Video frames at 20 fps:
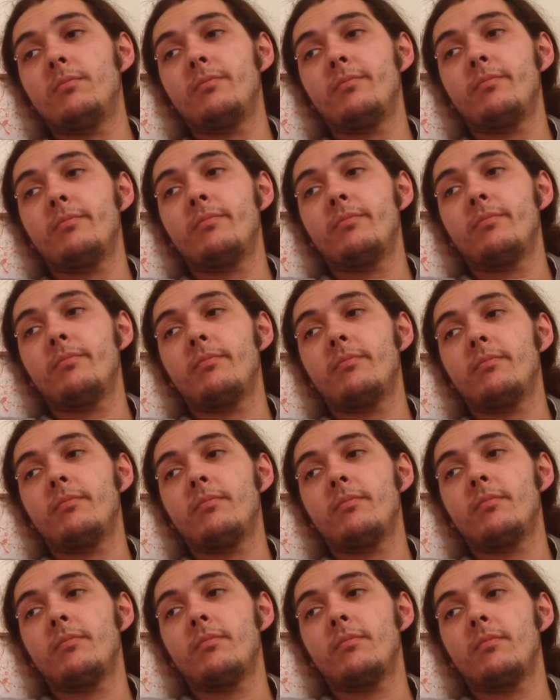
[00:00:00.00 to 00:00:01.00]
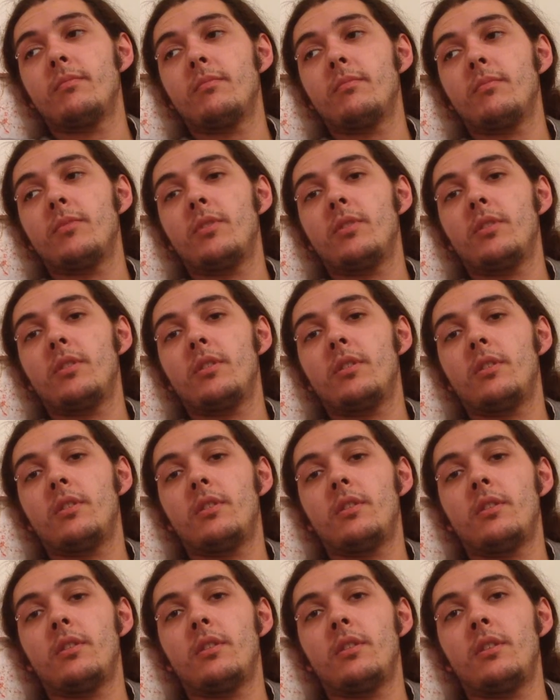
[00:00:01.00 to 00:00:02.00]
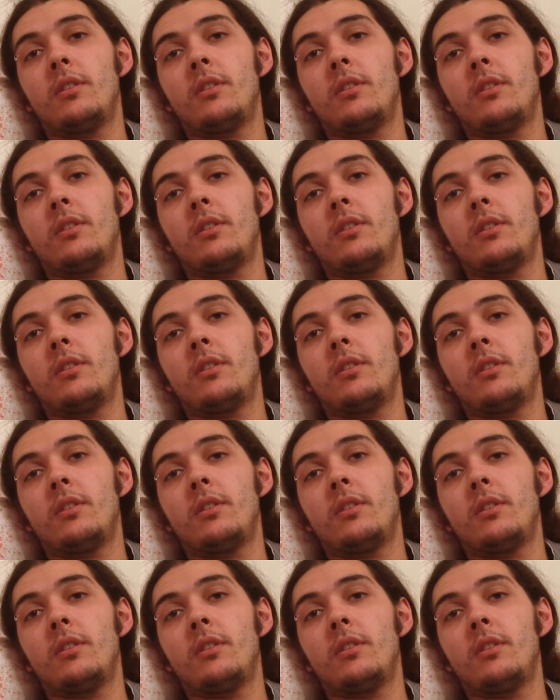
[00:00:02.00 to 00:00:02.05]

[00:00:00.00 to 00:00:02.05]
(not speaking)